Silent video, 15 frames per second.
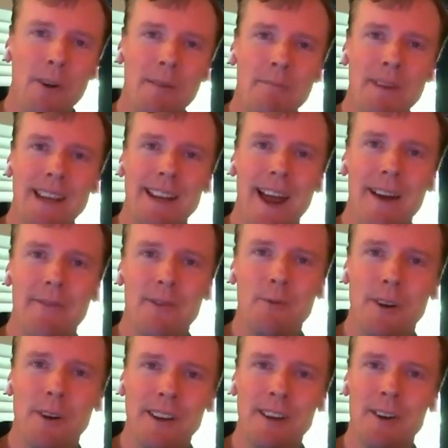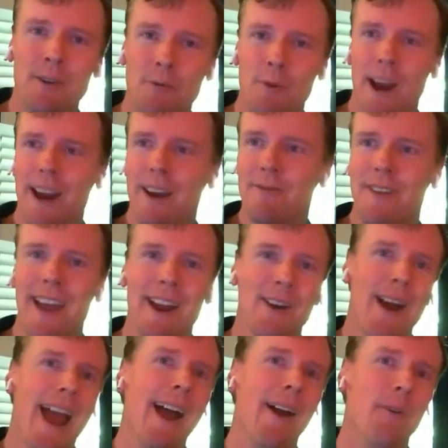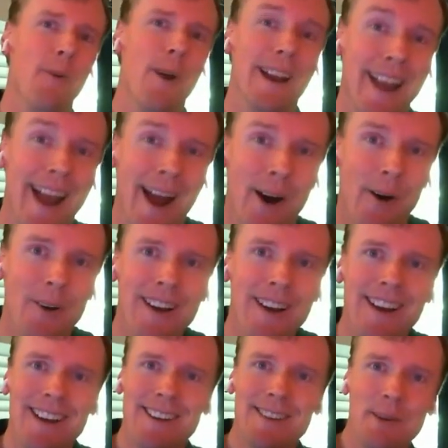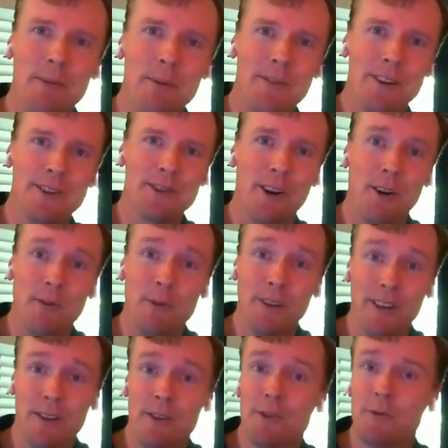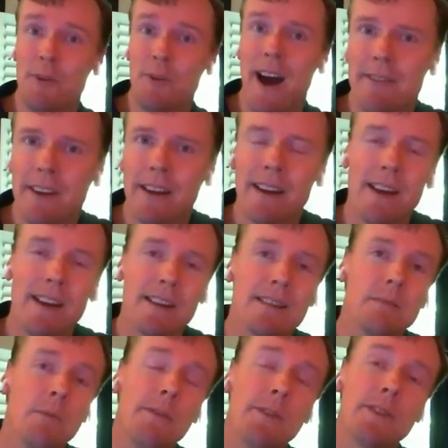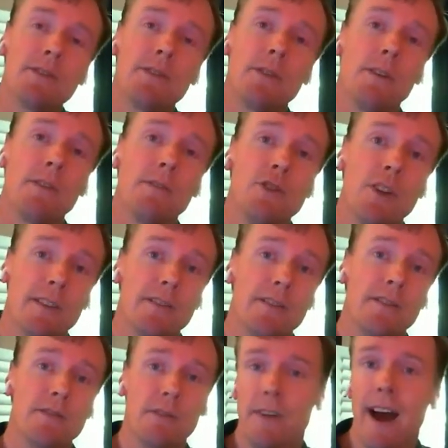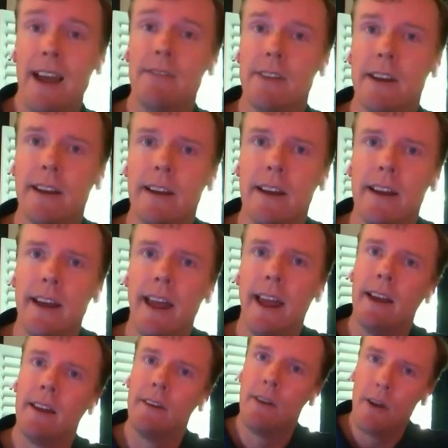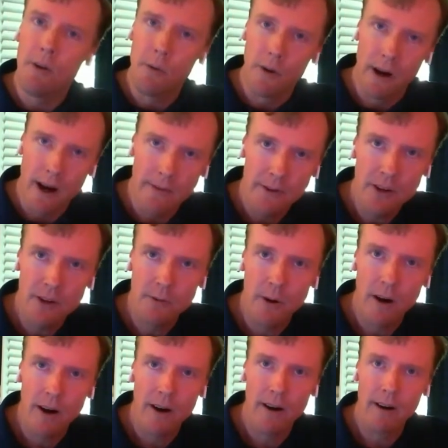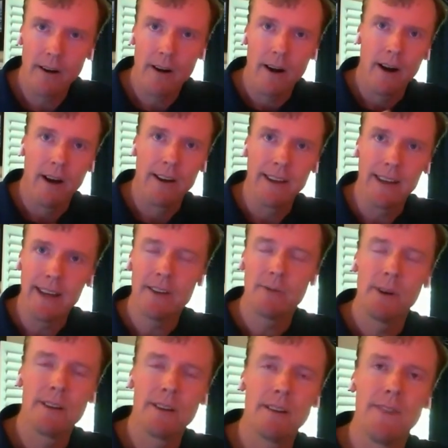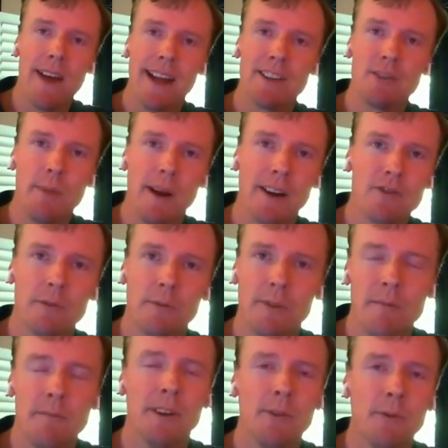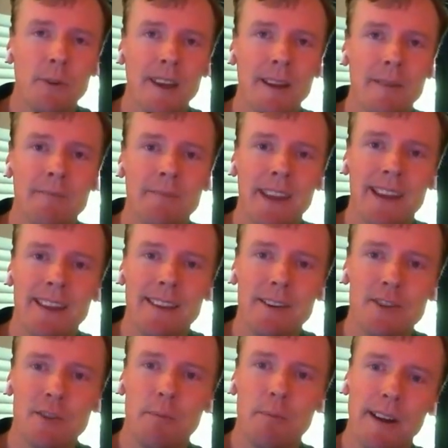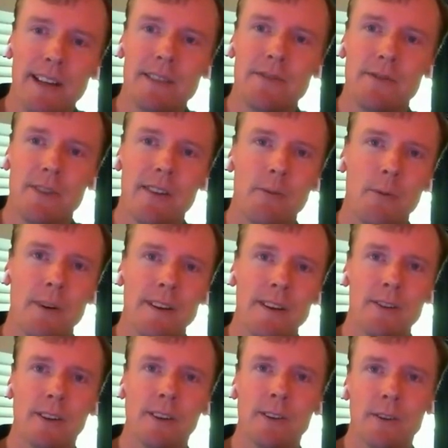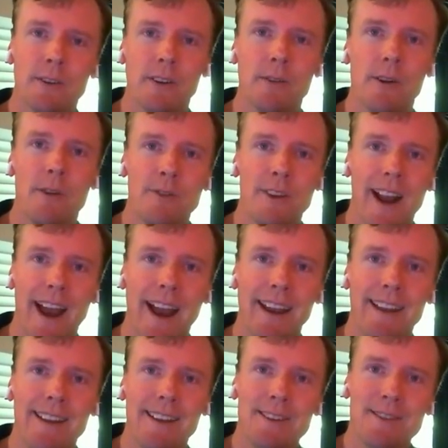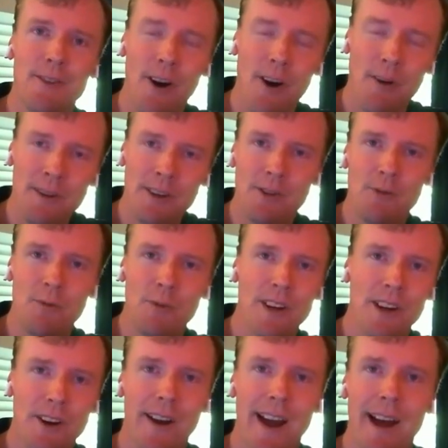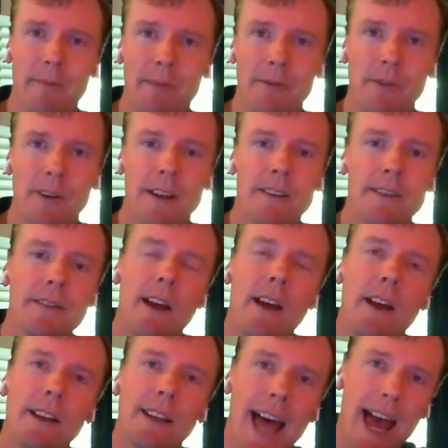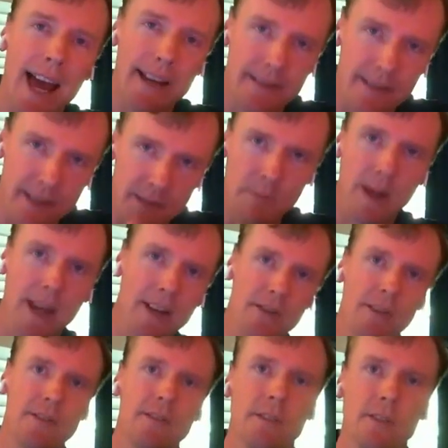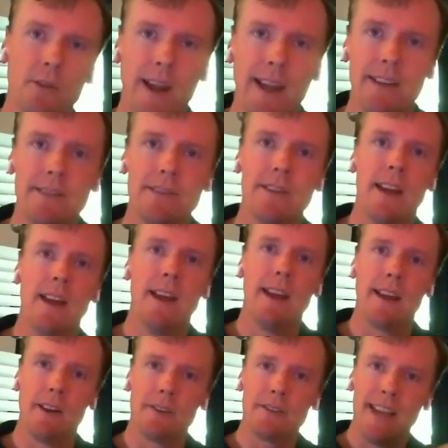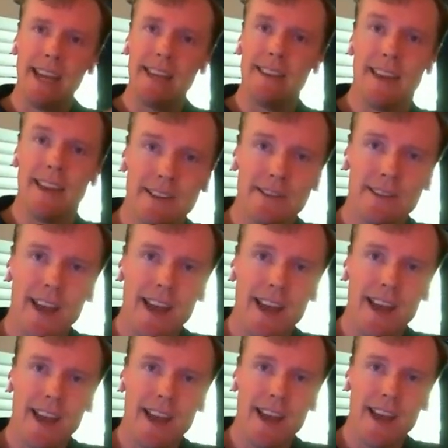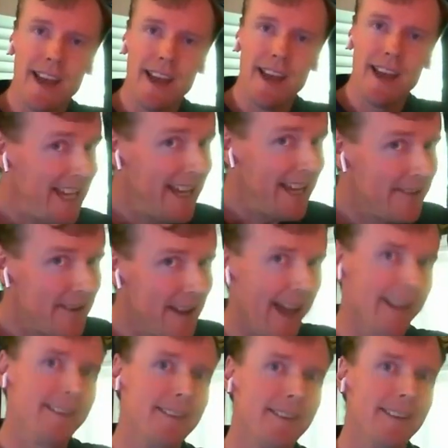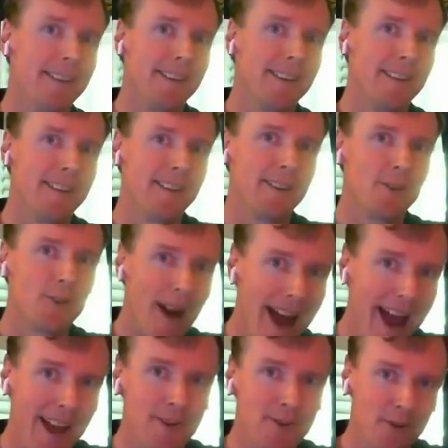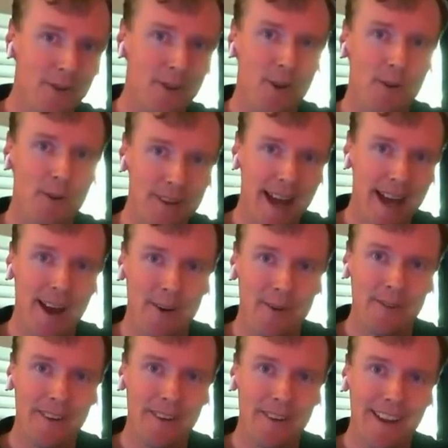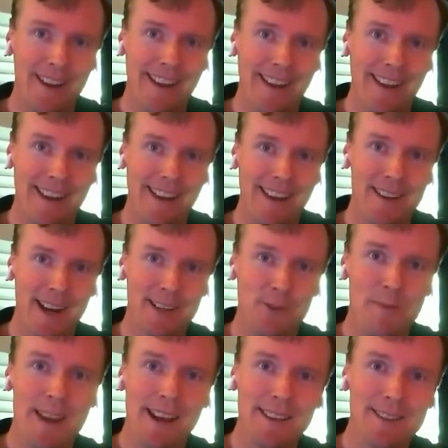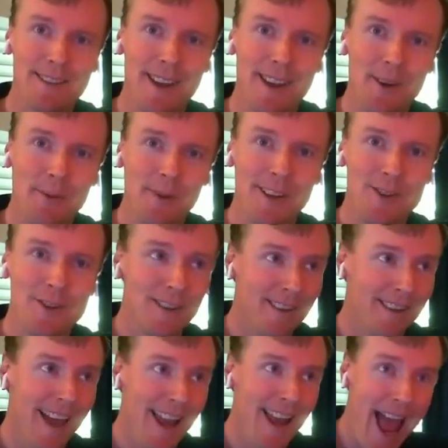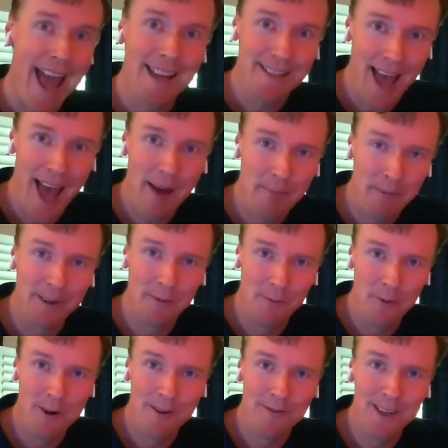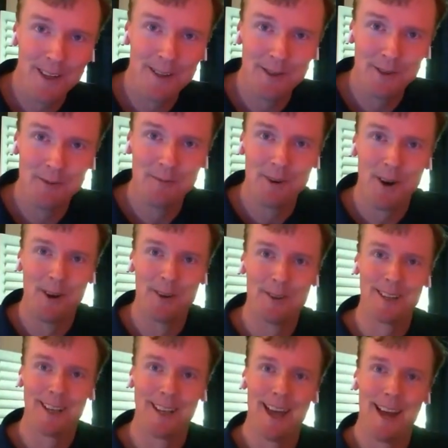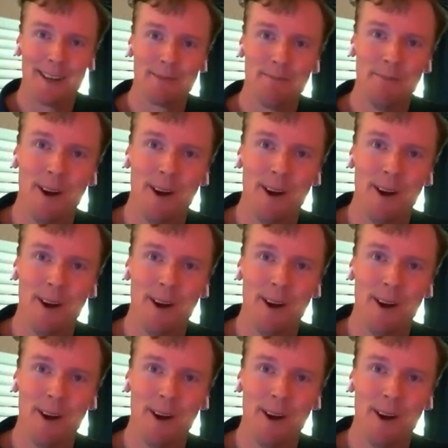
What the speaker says: I want to meet everyone here where they are at right now. Some of us are really thriving. Some of us are just surviving. And wherever you are on either end of that spectrum or in between, there's a place for everyone here to learn and grow today. So I'll meet you where you're at, my friends. Last is patience and grace. And I'll say this, that should the internet crash or go down in the next few minutes, which that has happened on one of these Zoom calls in the